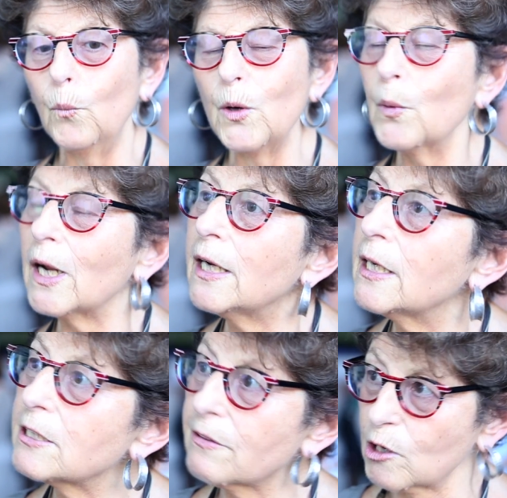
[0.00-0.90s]
we really
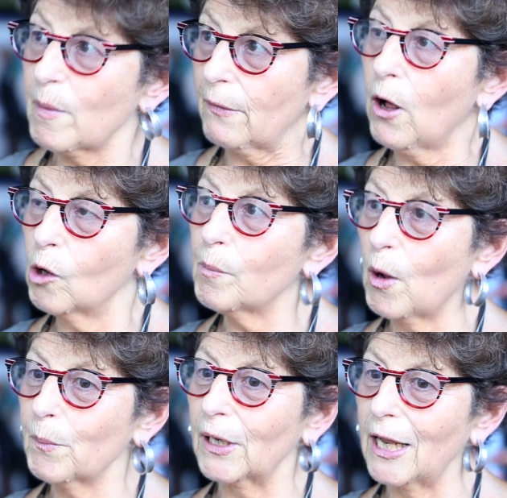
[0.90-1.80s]
need to think about the whole
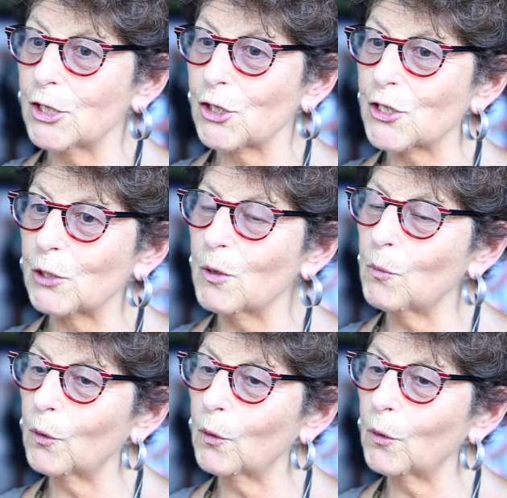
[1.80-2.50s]
population. So we